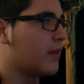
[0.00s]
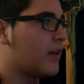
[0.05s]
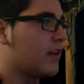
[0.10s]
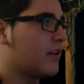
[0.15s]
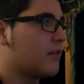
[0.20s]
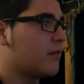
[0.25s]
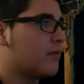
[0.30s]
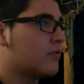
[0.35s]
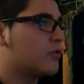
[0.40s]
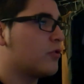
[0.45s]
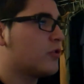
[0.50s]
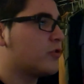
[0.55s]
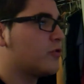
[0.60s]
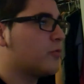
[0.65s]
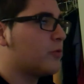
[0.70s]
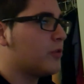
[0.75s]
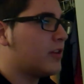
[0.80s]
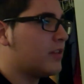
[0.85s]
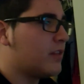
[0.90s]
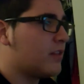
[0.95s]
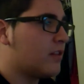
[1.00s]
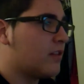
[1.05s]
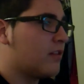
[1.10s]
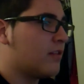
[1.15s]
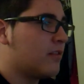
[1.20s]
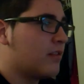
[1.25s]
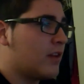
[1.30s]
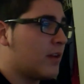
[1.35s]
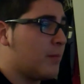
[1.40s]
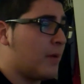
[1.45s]
And George Roop went in
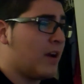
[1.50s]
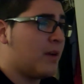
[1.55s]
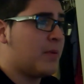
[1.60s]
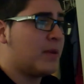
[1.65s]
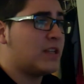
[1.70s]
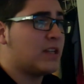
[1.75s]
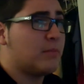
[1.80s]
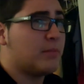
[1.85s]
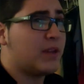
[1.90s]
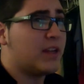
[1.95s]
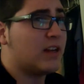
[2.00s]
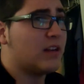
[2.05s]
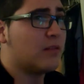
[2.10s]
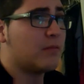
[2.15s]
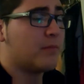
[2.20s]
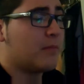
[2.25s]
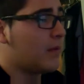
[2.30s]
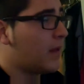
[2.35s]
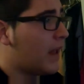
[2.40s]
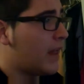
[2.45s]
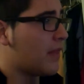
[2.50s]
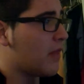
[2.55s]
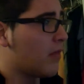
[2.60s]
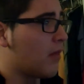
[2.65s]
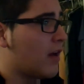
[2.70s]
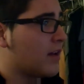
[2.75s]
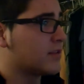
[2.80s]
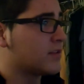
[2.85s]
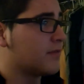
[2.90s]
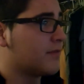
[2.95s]
there, in my opinion, beat him, and then
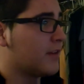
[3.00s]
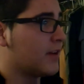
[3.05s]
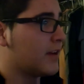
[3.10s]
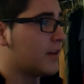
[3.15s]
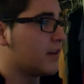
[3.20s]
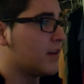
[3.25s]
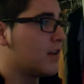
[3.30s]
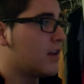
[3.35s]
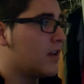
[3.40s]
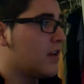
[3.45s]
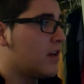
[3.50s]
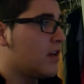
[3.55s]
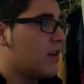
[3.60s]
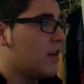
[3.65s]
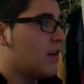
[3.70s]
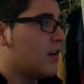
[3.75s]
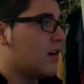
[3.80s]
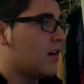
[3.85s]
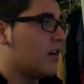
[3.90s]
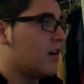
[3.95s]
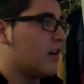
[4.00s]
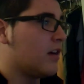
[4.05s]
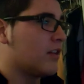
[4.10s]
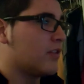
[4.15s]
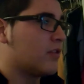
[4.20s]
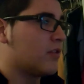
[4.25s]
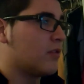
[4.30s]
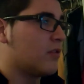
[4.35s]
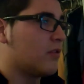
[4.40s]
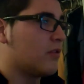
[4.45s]
lost the fight.
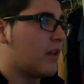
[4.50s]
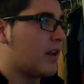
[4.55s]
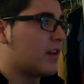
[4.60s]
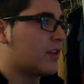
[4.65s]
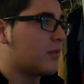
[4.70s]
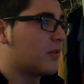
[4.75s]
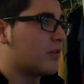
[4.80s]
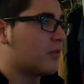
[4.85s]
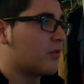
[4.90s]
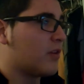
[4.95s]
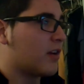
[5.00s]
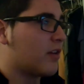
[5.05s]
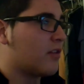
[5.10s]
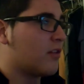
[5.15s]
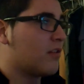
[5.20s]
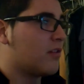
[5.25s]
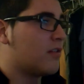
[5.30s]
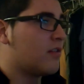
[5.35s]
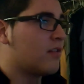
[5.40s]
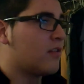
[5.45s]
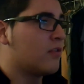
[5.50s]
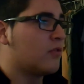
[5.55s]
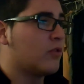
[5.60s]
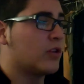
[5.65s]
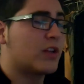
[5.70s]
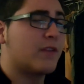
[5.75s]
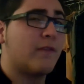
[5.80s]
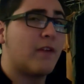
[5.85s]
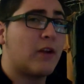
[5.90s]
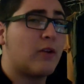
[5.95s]
So that extends his record.
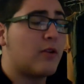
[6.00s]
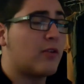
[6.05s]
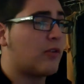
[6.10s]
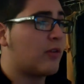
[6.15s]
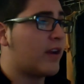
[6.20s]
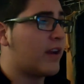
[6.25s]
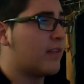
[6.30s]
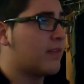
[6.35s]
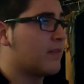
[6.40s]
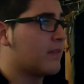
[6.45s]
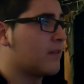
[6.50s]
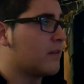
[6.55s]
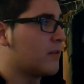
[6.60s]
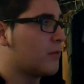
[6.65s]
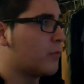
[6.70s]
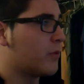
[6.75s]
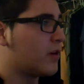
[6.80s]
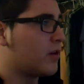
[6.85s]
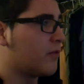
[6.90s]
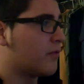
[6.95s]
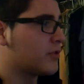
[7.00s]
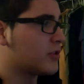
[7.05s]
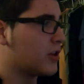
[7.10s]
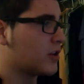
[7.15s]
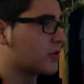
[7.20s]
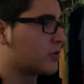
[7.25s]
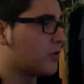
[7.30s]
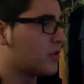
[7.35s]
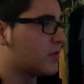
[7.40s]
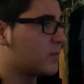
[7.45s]
Looked very great in the win over
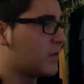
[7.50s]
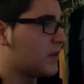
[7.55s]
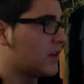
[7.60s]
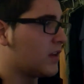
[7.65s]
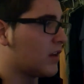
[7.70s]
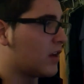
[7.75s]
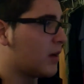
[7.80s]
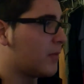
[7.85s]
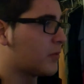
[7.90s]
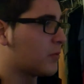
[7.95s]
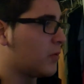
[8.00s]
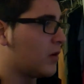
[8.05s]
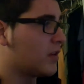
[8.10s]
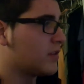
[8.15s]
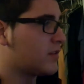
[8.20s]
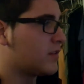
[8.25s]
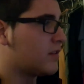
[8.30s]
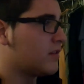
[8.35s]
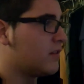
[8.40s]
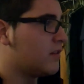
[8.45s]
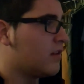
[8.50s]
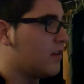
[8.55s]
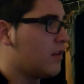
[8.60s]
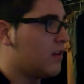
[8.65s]
Josh Grisby and Cub Swanson.